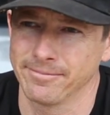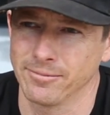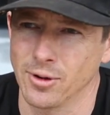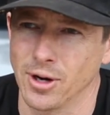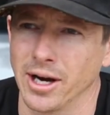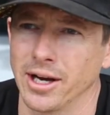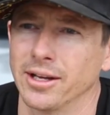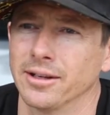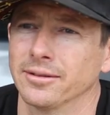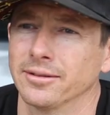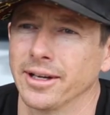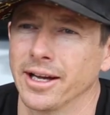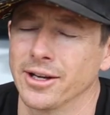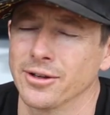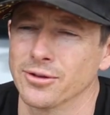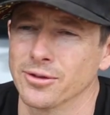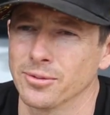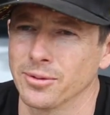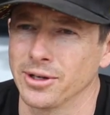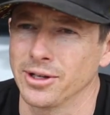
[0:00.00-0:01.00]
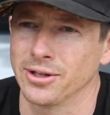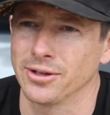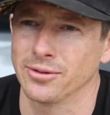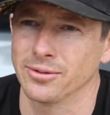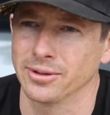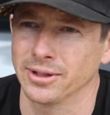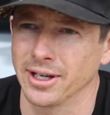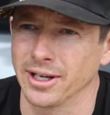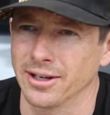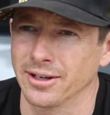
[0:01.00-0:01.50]
Why, Andrew? What are you
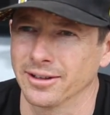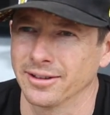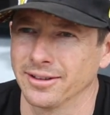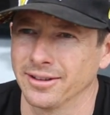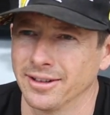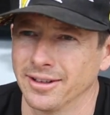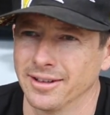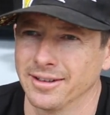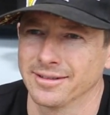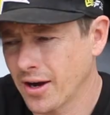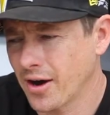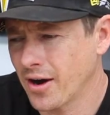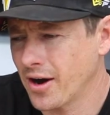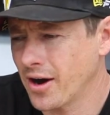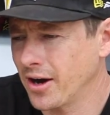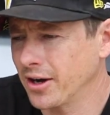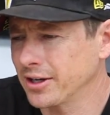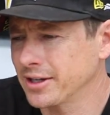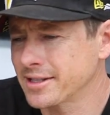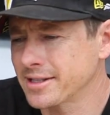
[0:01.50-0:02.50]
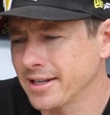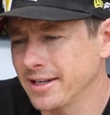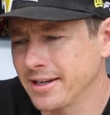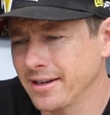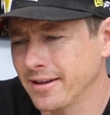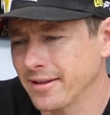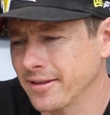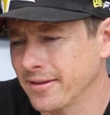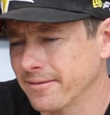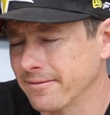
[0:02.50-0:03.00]
doing later?
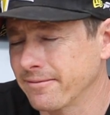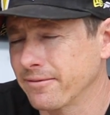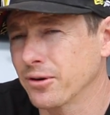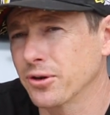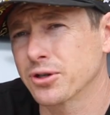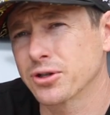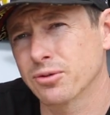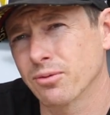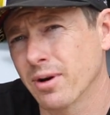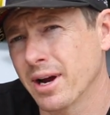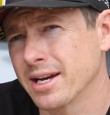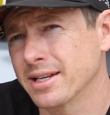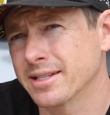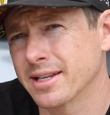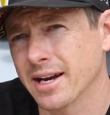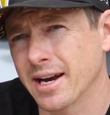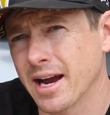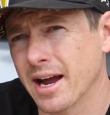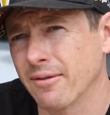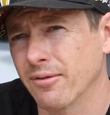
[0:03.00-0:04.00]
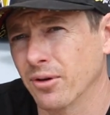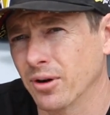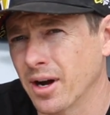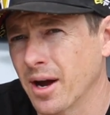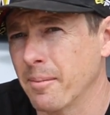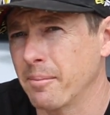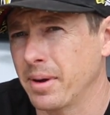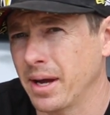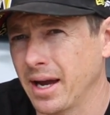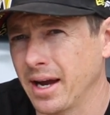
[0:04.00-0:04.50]
honestly the first race that I ever
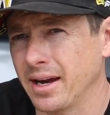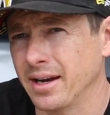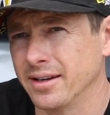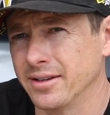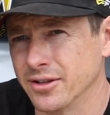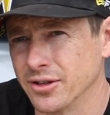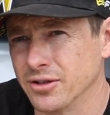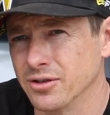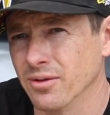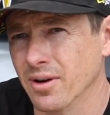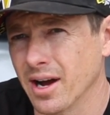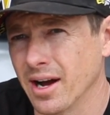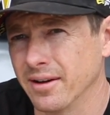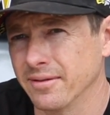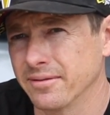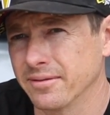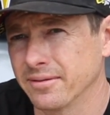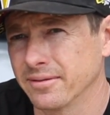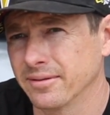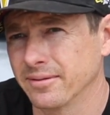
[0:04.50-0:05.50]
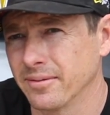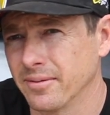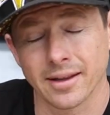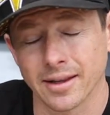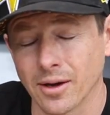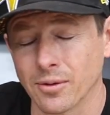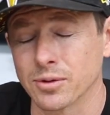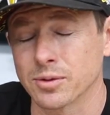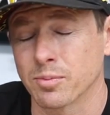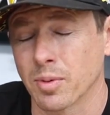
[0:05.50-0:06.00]
got paid to drive.
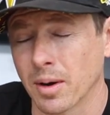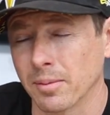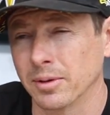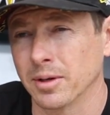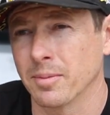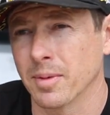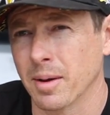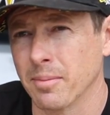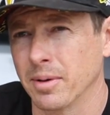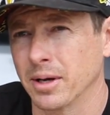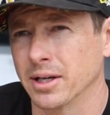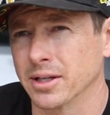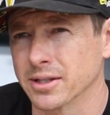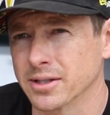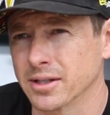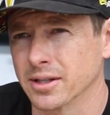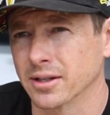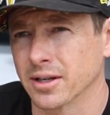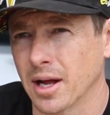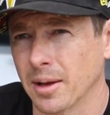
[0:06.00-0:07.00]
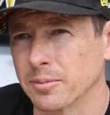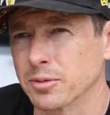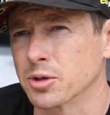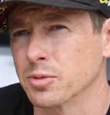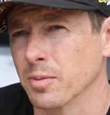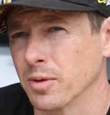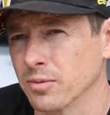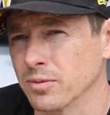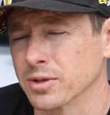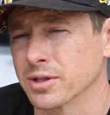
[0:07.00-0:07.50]
That was probably my biggest
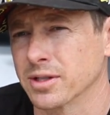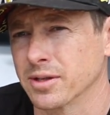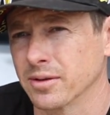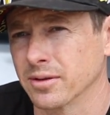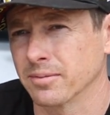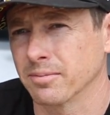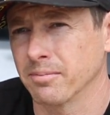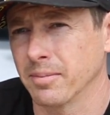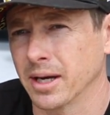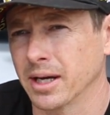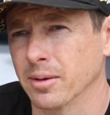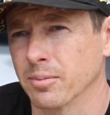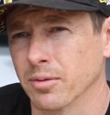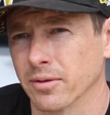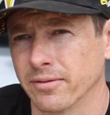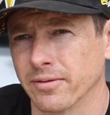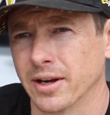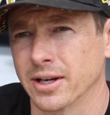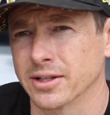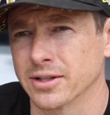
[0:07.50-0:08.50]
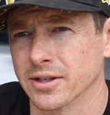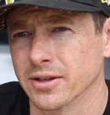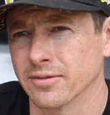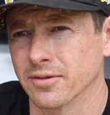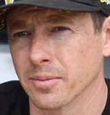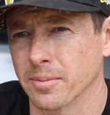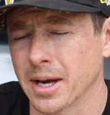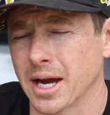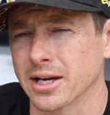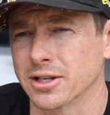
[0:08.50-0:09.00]
accomplishment was to make a profession
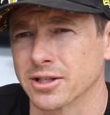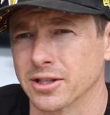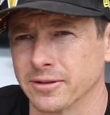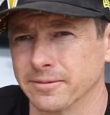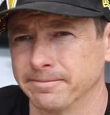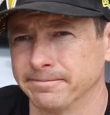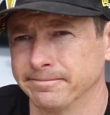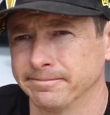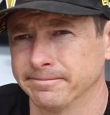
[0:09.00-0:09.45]
of a passion.